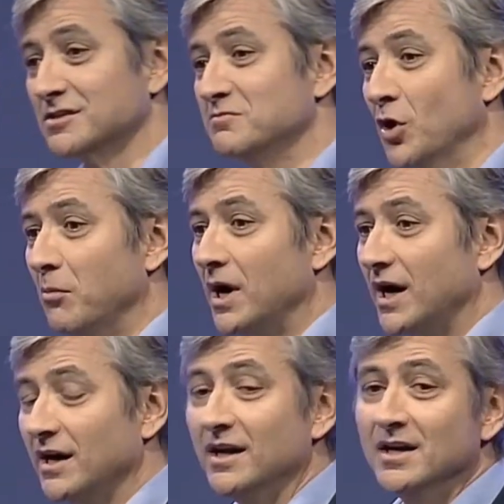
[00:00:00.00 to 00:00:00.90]

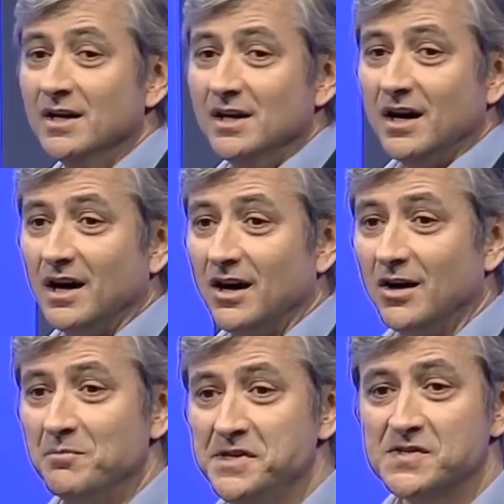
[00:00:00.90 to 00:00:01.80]
mobile
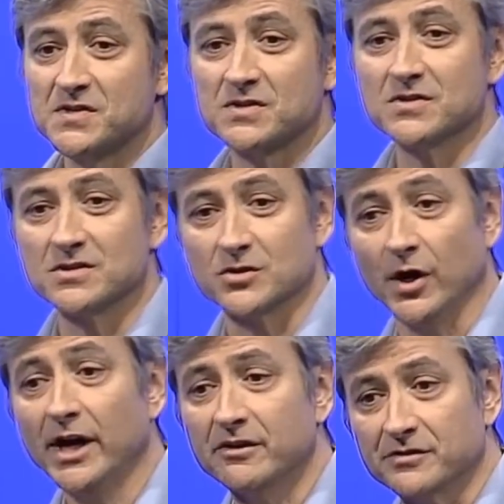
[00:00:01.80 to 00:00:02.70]
businesses
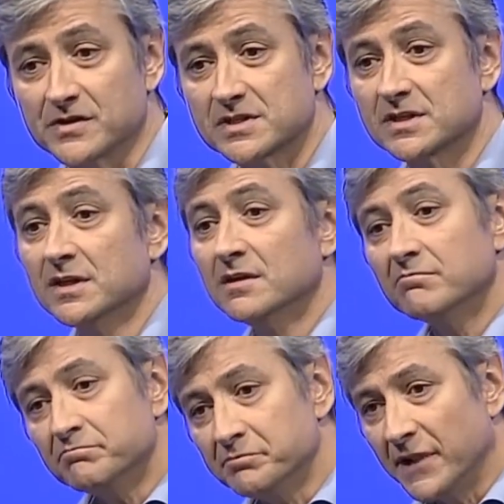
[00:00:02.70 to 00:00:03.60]
ahead of us,
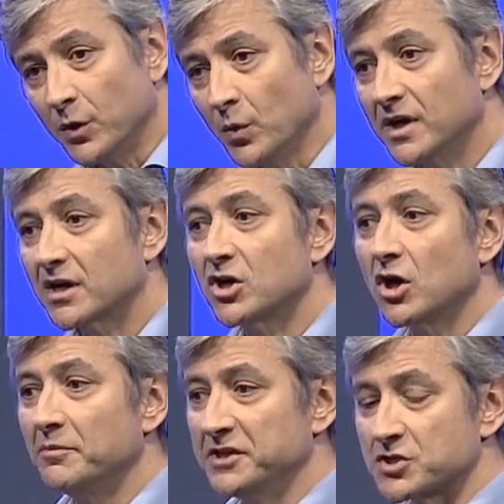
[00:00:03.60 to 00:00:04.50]
but we are
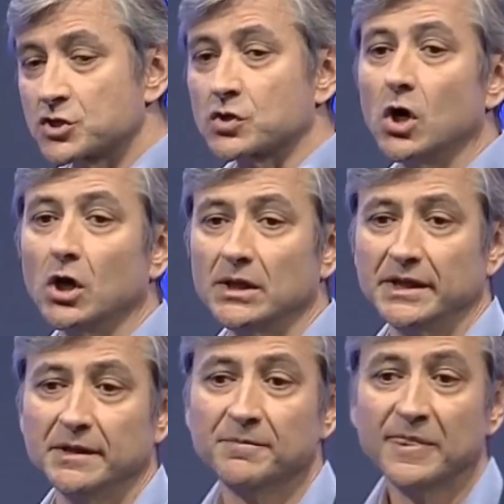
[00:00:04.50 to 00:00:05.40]
coming
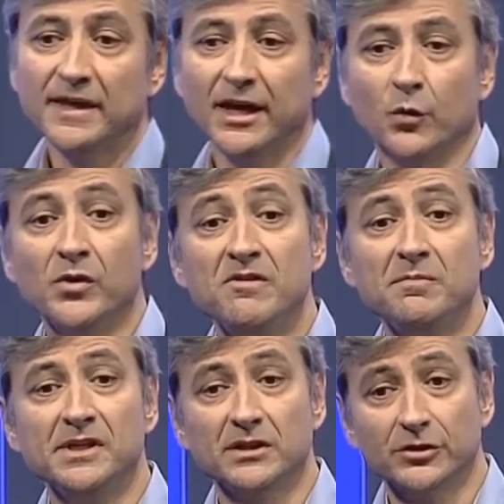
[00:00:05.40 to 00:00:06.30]
strongly, and we
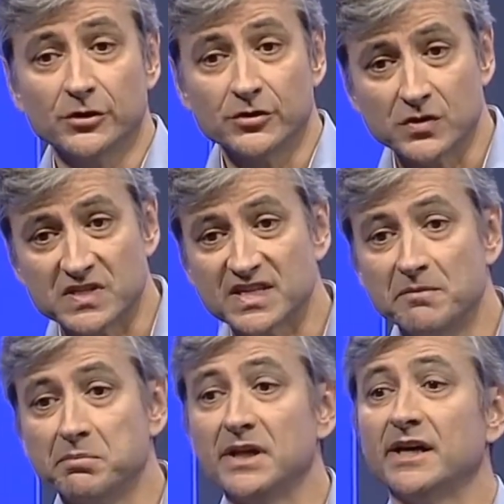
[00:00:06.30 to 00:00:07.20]
build the
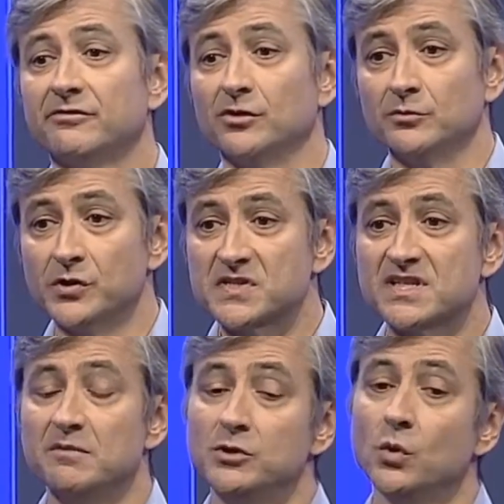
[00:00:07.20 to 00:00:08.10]
same platform, the
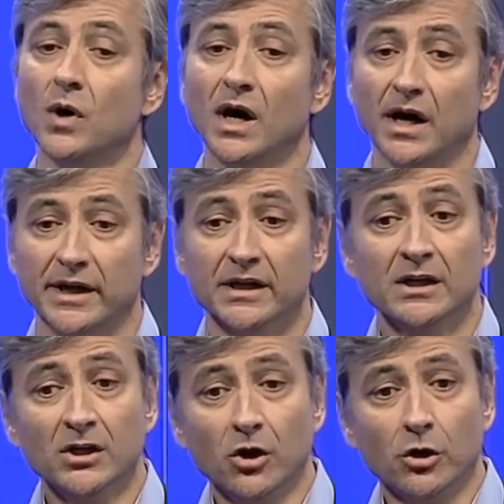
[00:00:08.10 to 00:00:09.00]
same UI
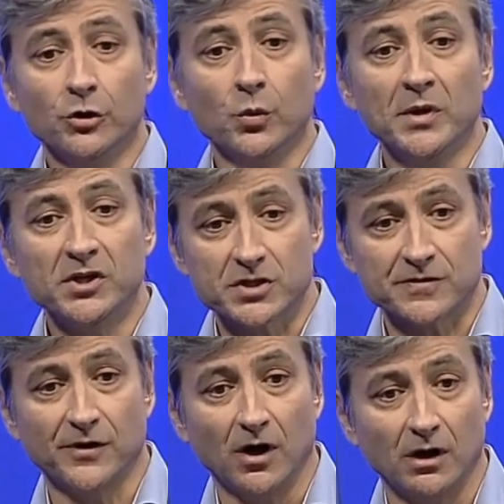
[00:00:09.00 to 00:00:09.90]
on your
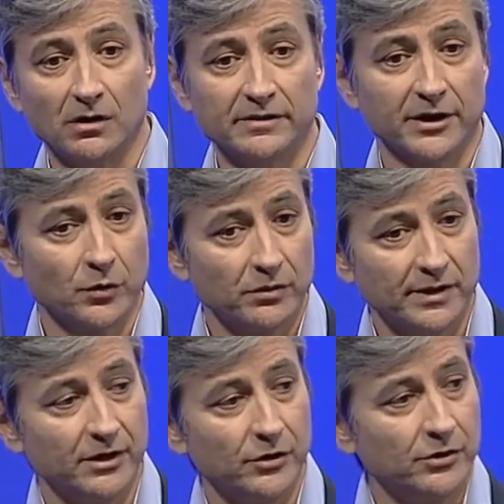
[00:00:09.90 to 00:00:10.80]
Windows Phone
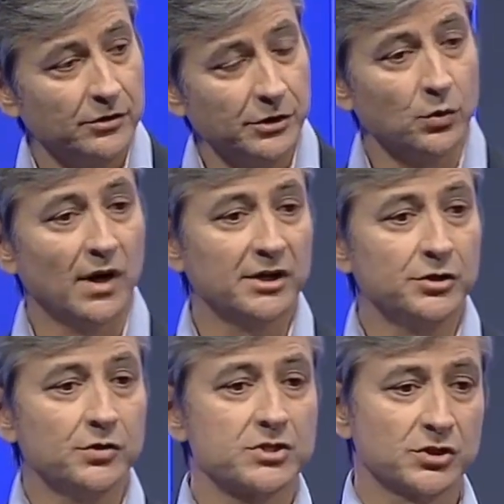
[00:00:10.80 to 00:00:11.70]
that the UI
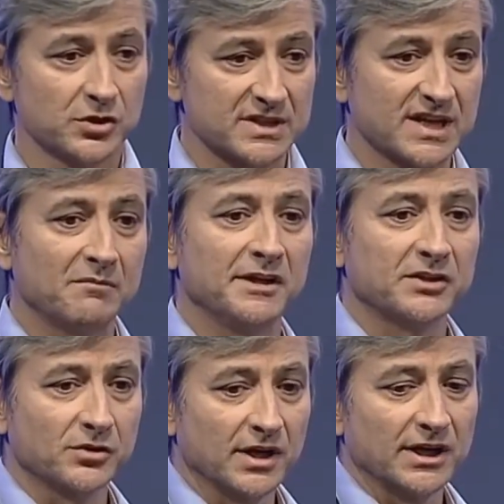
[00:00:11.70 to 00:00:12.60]
you use on your
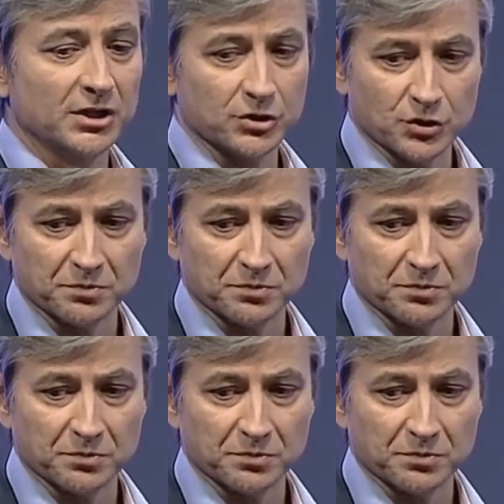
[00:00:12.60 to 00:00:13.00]
tablet again and in